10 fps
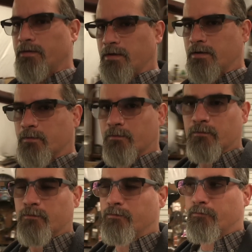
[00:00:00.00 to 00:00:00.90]

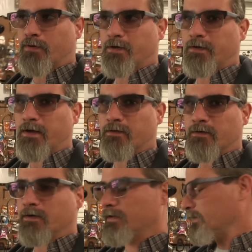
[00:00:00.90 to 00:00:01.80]
than put it together.
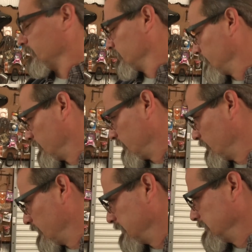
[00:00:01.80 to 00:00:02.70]

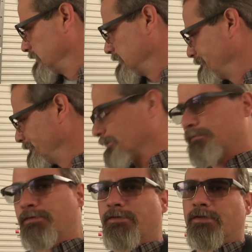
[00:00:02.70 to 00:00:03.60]
So I'm gonna
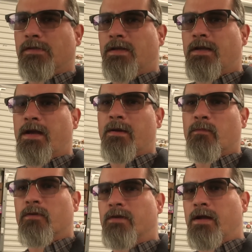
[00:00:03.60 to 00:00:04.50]
put this
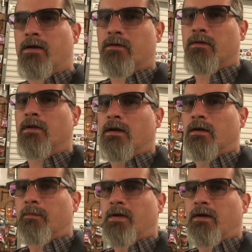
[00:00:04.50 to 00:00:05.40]
camera down.
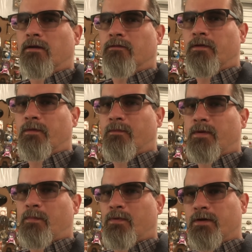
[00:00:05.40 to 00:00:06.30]
I'm not gonna film
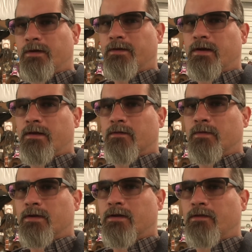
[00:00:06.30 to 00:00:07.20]
me putting it together
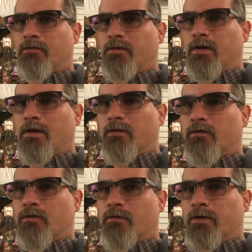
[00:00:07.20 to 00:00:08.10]
because
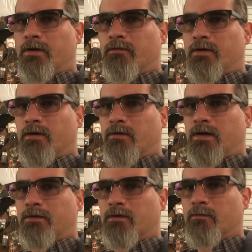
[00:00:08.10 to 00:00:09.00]
there's already a video
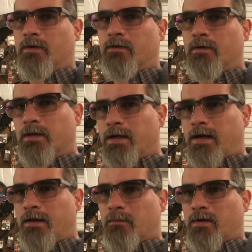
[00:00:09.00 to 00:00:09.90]
out there of me doing
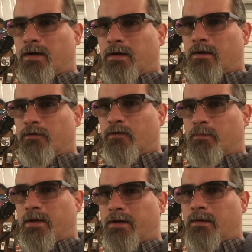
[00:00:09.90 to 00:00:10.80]
that, but I'll just
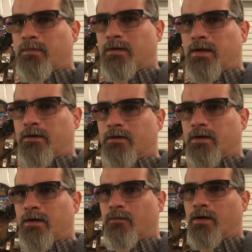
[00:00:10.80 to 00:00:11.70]
pick it up later
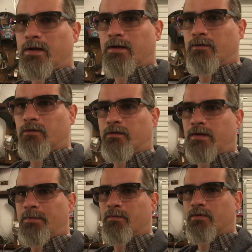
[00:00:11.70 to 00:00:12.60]
when I get to a
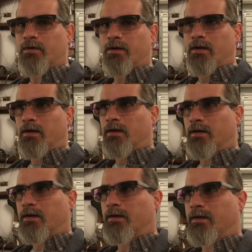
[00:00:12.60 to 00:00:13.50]
stopping point
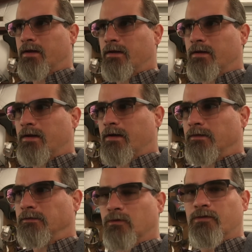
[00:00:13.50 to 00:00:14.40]
and then uh,
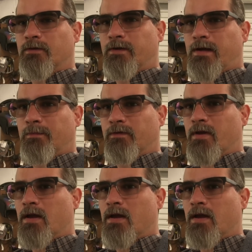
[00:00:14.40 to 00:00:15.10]
we'll see what happens.